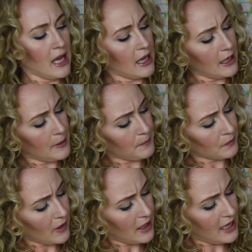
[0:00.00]

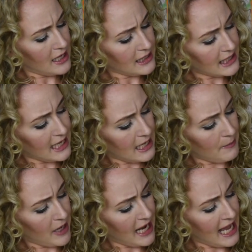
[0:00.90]
And
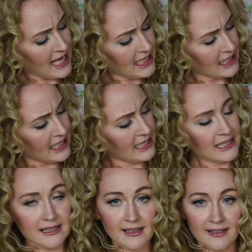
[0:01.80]
that by adding
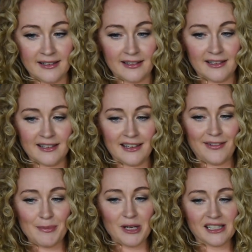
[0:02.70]
this,
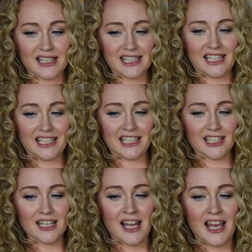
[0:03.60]
if I press this key
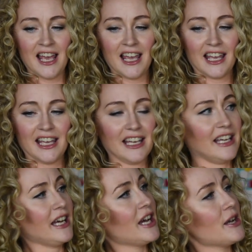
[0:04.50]
here,
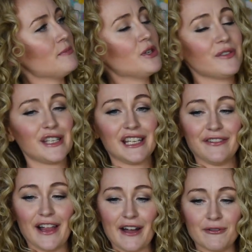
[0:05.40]
it moves the E
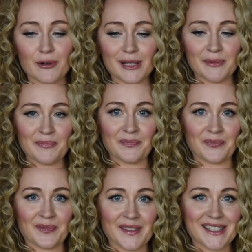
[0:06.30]
flat for me.
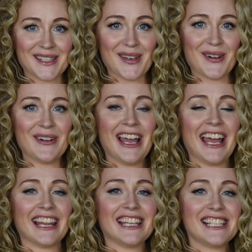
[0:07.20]
So
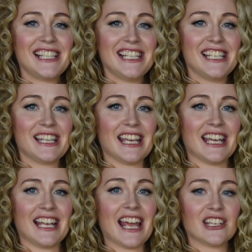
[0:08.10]
this is
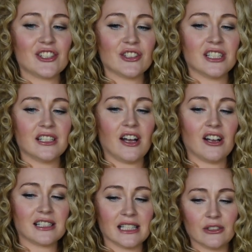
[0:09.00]
an extra
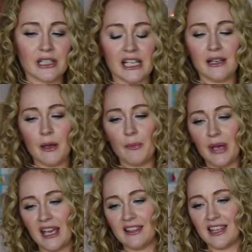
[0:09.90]
auxiliary
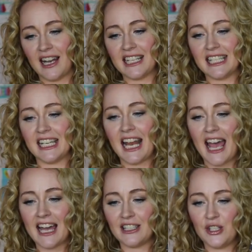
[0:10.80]
bit that I did
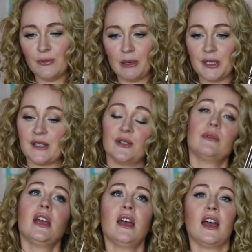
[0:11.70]
add to my bassoon.